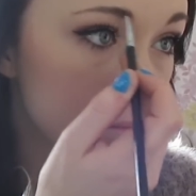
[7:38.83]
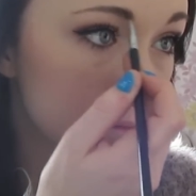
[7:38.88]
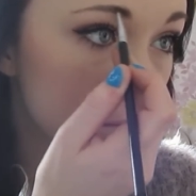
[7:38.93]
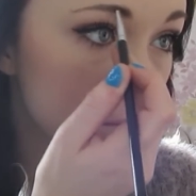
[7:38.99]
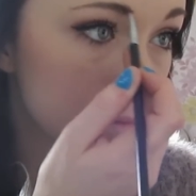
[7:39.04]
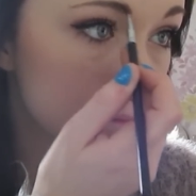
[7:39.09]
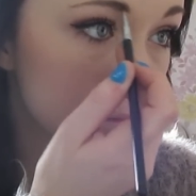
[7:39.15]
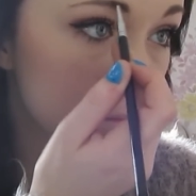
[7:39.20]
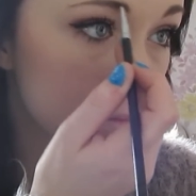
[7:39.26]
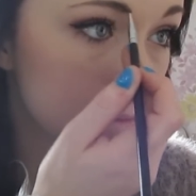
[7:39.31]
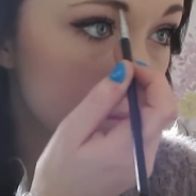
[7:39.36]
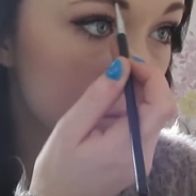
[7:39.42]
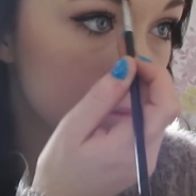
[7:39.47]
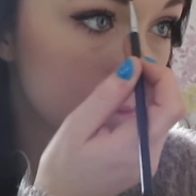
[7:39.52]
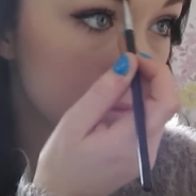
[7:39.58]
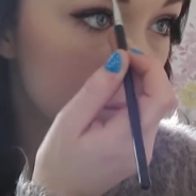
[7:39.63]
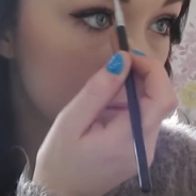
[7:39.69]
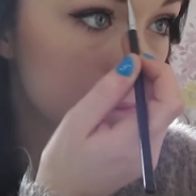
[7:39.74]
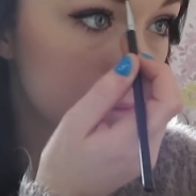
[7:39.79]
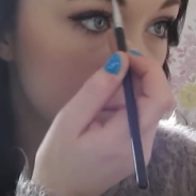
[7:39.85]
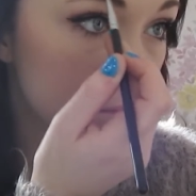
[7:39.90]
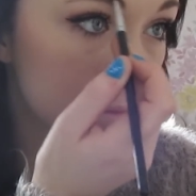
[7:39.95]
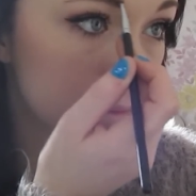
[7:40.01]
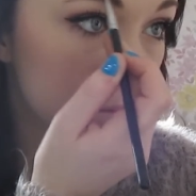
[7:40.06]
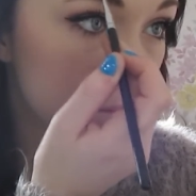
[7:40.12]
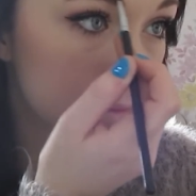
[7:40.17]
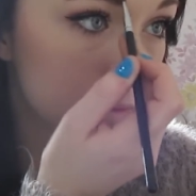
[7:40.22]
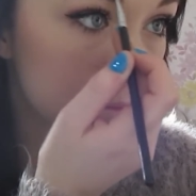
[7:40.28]
e.l.f. and it's just like an
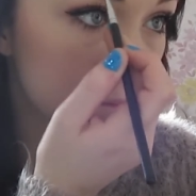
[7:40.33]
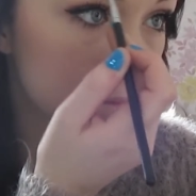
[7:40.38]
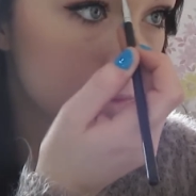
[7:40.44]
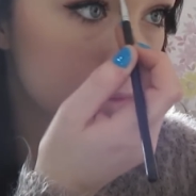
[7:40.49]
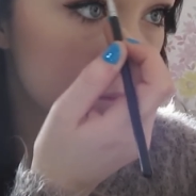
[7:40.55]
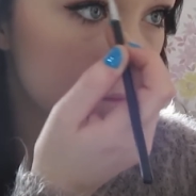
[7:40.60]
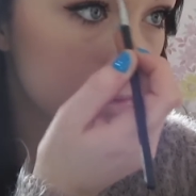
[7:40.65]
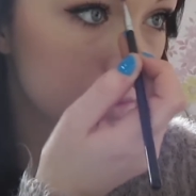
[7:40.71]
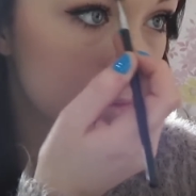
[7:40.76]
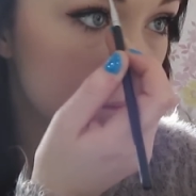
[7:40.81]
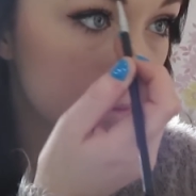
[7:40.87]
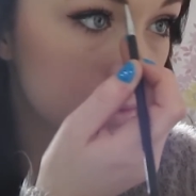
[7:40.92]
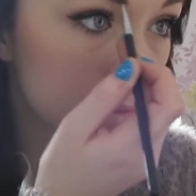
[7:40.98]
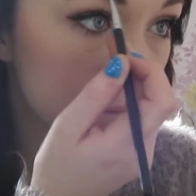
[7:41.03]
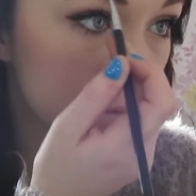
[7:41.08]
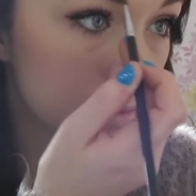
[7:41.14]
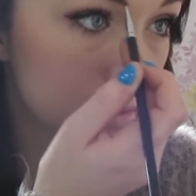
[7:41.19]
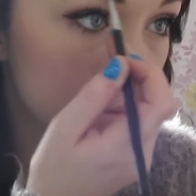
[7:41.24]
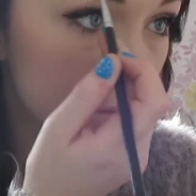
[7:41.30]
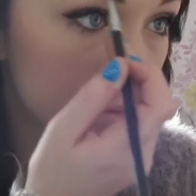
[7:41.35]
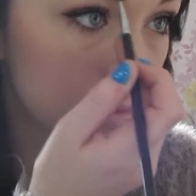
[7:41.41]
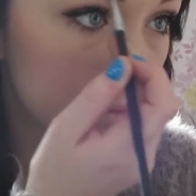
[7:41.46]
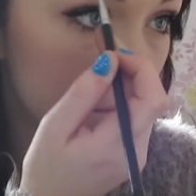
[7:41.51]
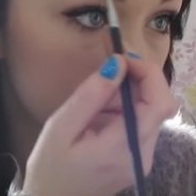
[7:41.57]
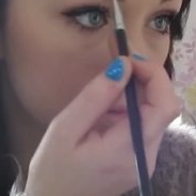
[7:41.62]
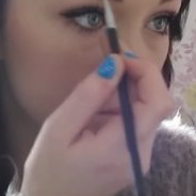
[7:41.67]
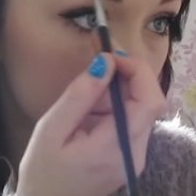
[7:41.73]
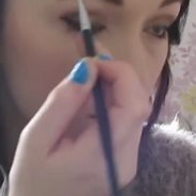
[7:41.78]
angled
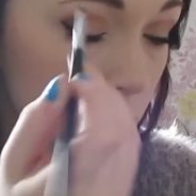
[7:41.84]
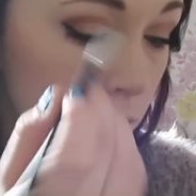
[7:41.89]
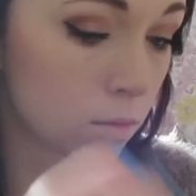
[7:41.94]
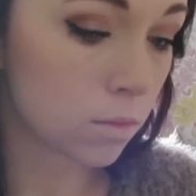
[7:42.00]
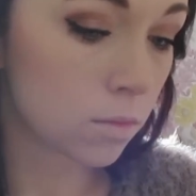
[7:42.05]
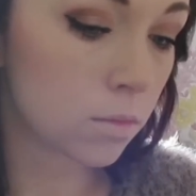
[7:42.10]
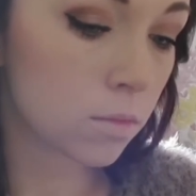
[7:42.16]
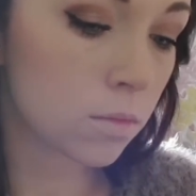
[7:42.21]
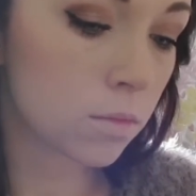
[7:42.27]
precision brush.